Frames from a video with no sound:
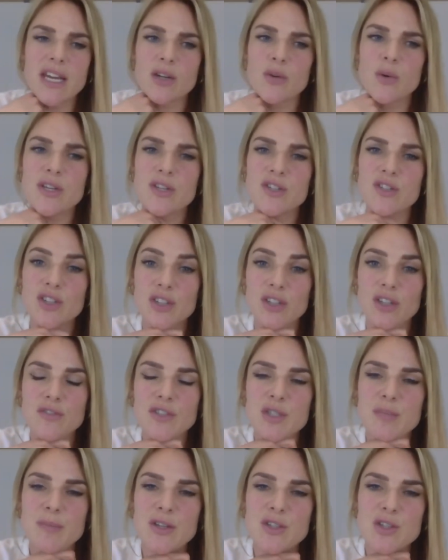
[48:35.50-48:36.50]
had a question, you've
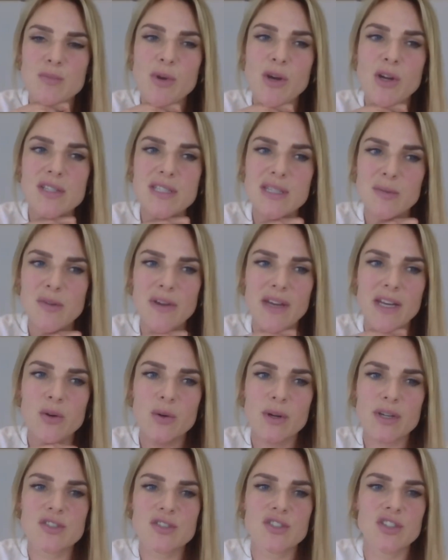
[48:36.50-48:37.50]
just mentioned policy, we've had a
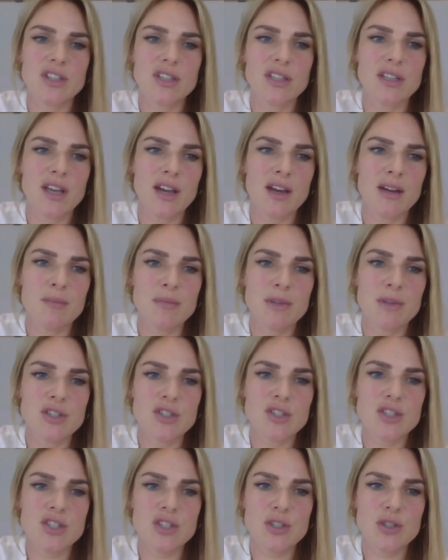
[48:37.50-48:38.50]
question,
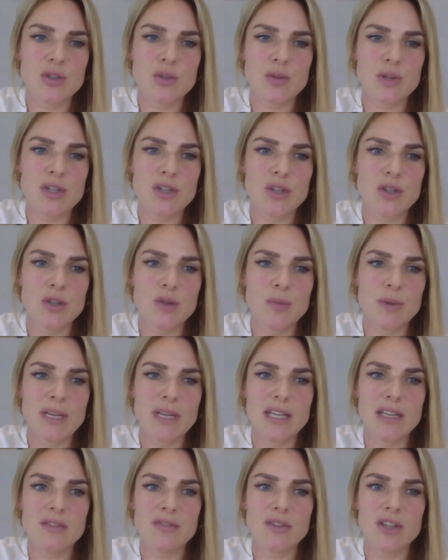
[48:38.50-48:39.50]
do you
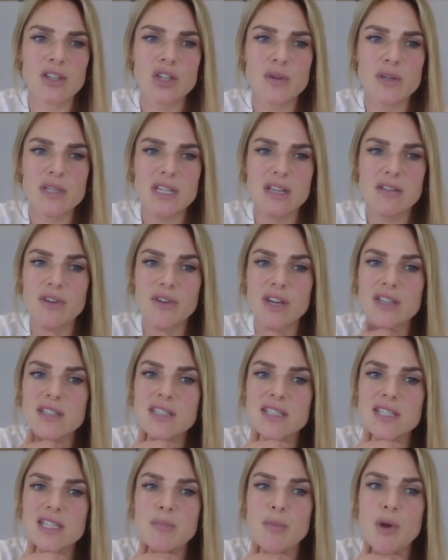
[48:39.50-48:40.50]
believe a
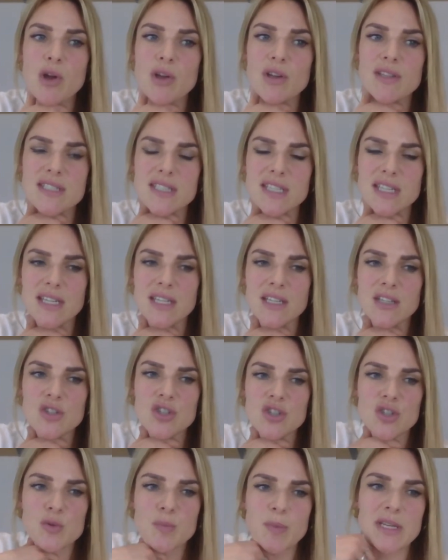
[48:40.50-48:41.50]
neurodiversity policy
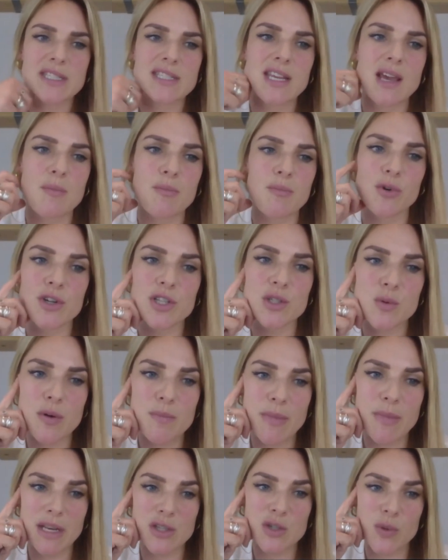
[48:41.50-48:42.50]
should be separate to a
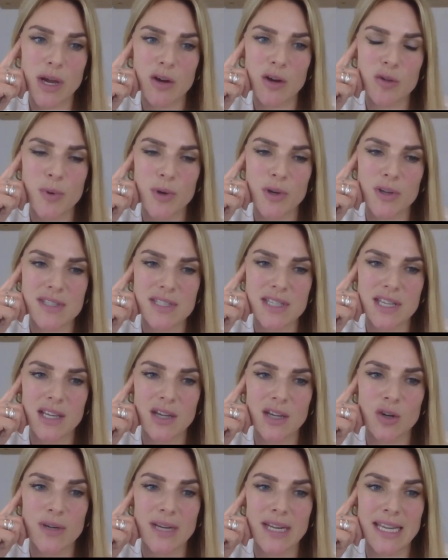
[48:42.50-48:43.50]
mental health
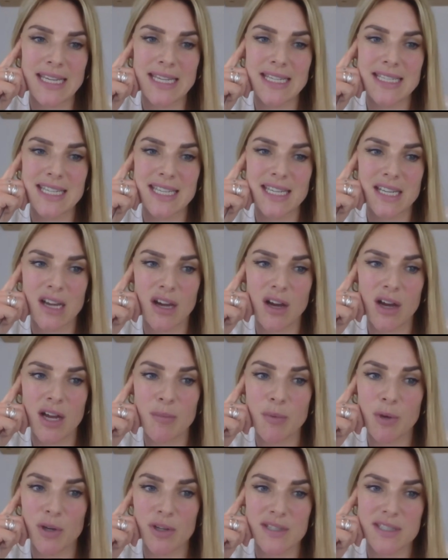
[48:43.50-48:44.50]
policy or an
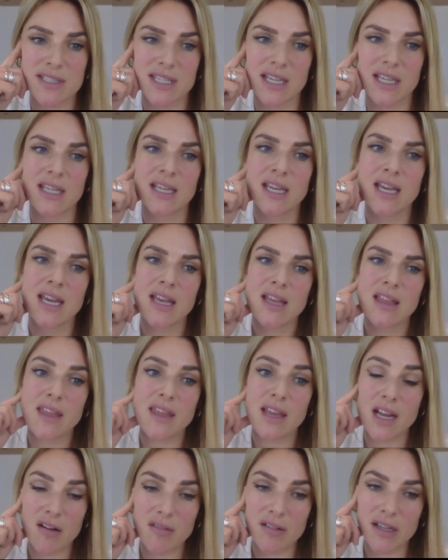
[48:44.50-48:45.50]
ED&I policy?
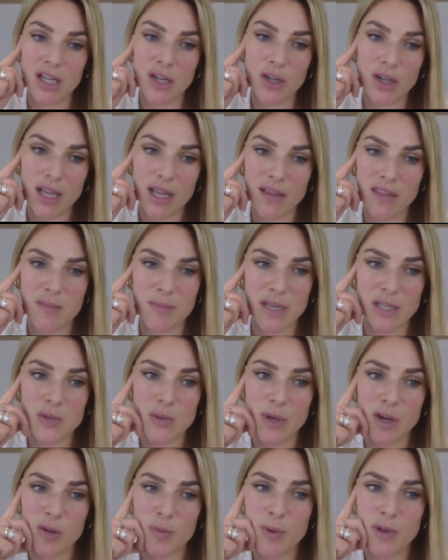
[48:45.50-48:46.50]
They're currently looking at their mental
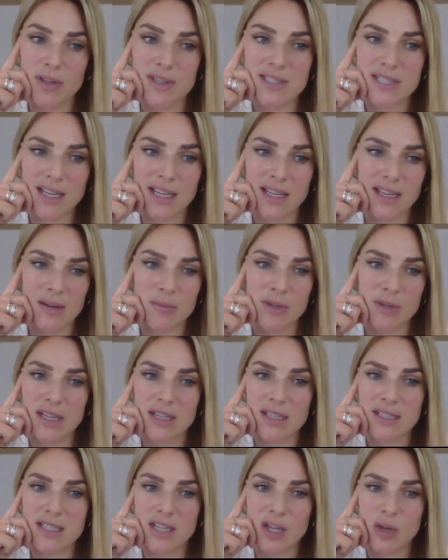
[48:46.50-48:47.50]
health policy and would
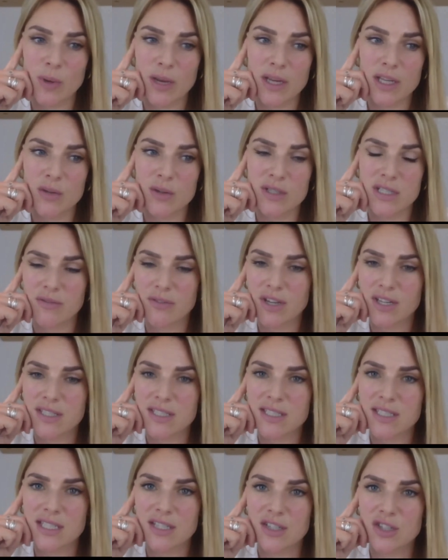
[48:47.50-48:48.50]
like to know where
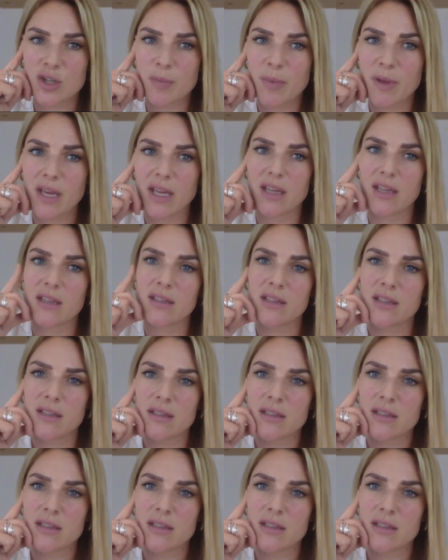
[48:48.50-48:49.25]
neurodiversity should be.